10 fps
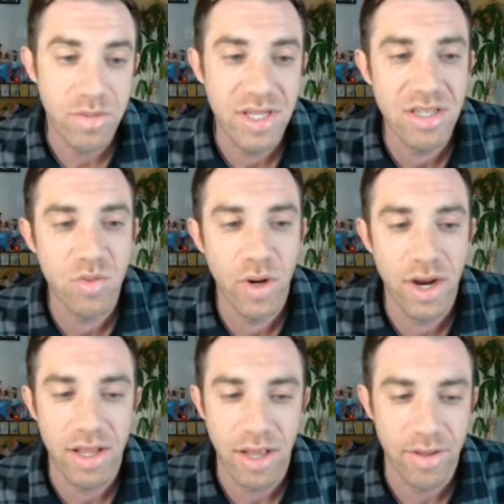This is where
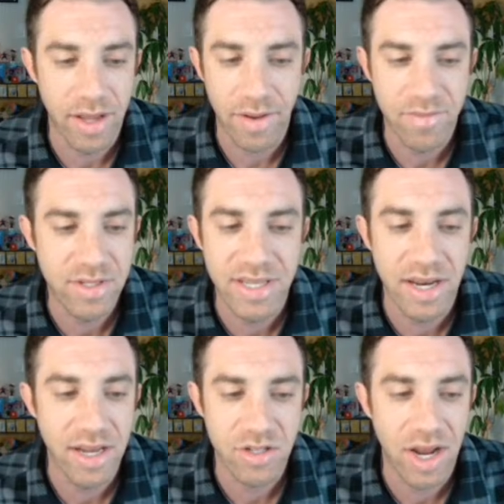I said
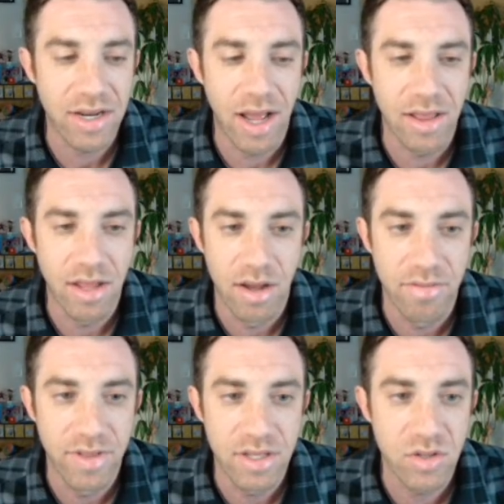it yesterday. I love
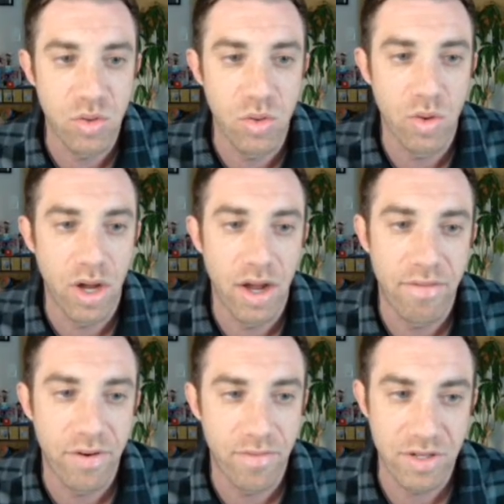this tool
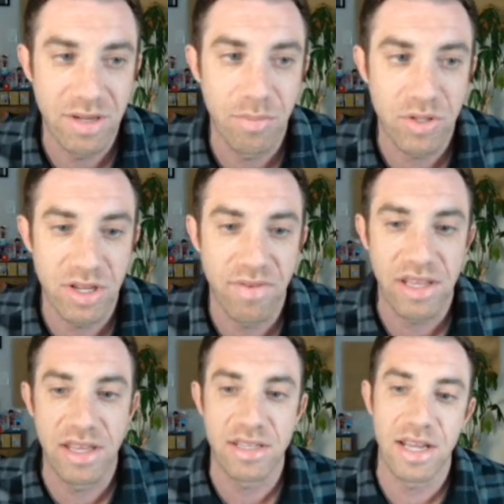for simple stuff like
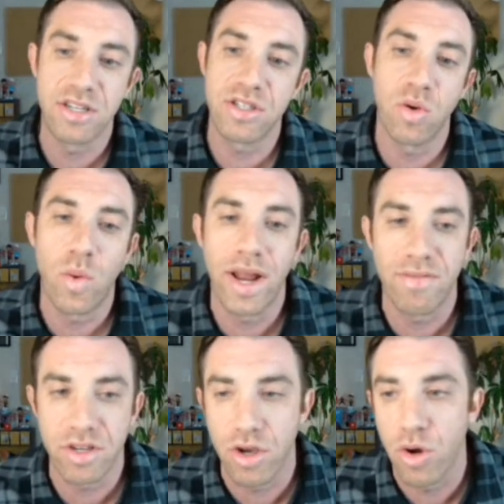this. I just don't want to have
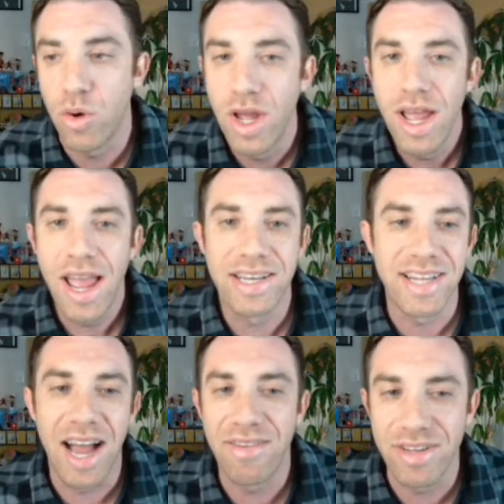to go and
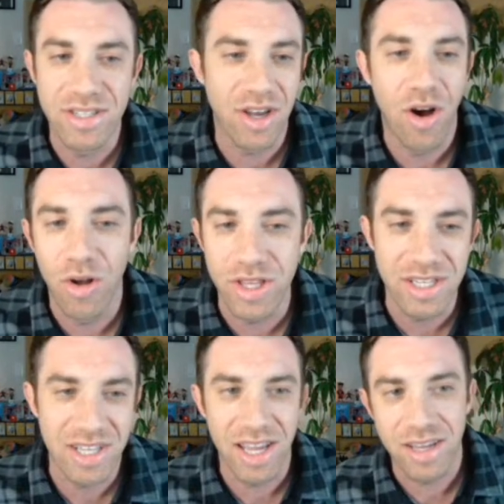dive into all
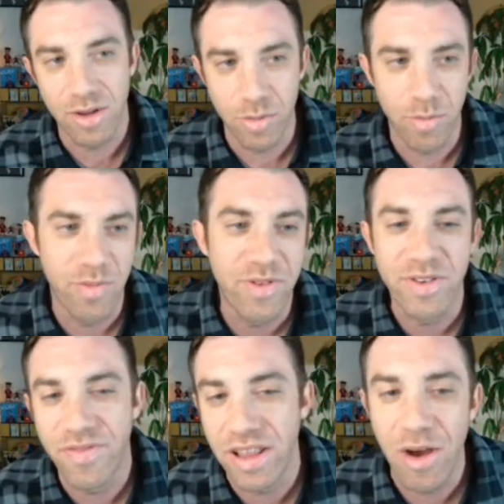these like
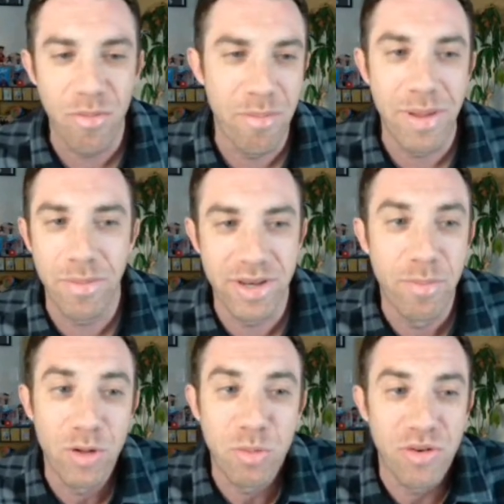fill out
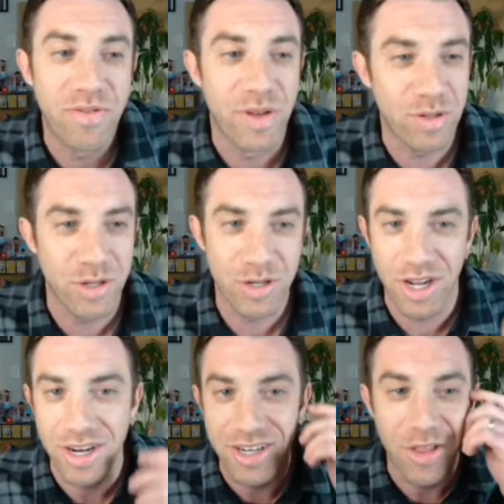multiple filters
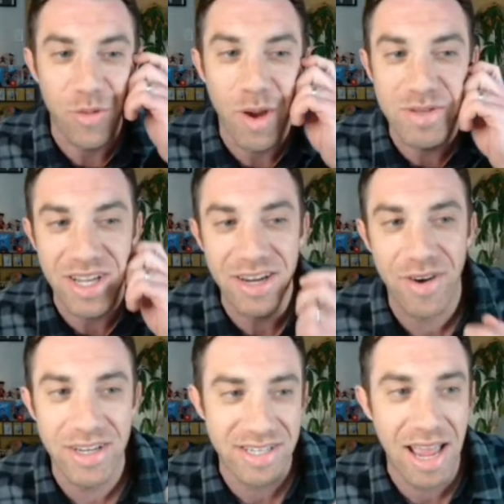on another website,
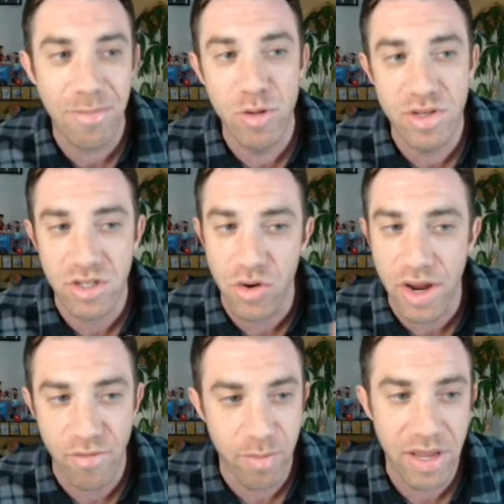right? StatMuse is
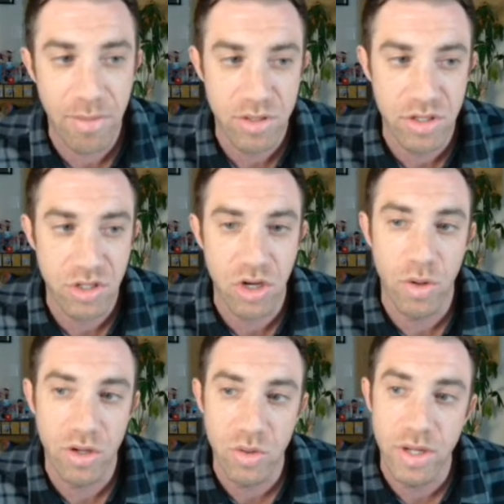great for being able to just go
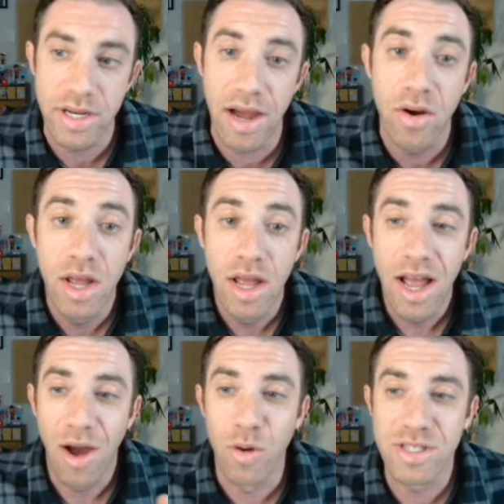into it. Now,
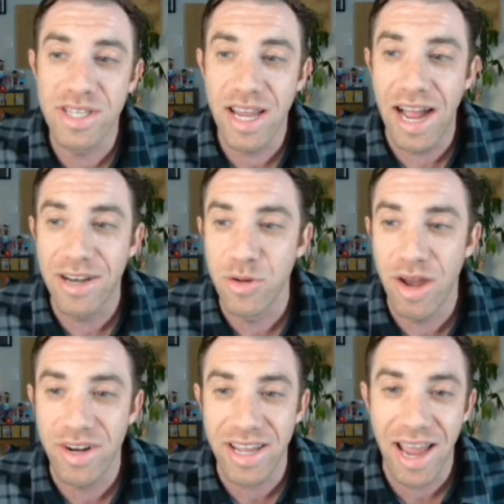I will say I do
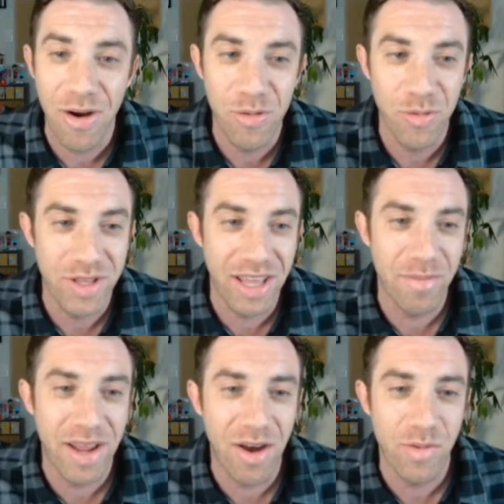have an account with them
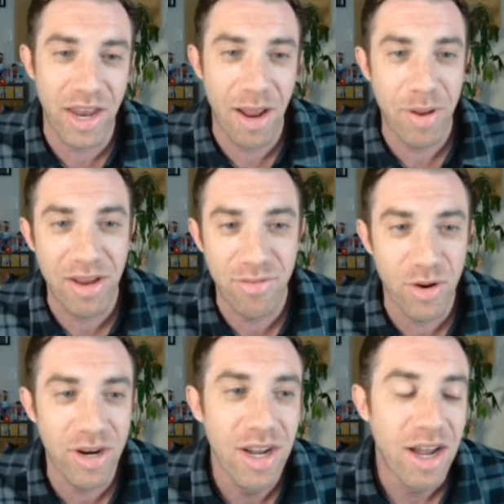now that I pay
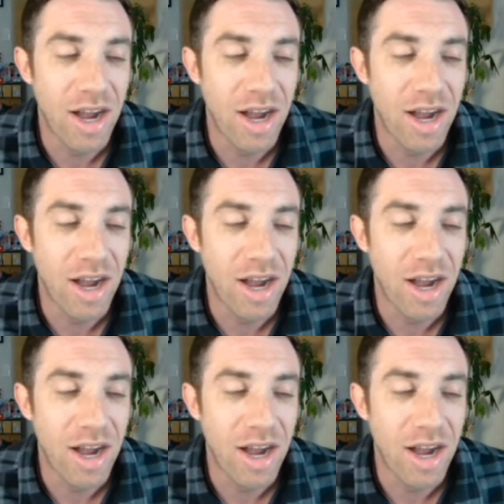for.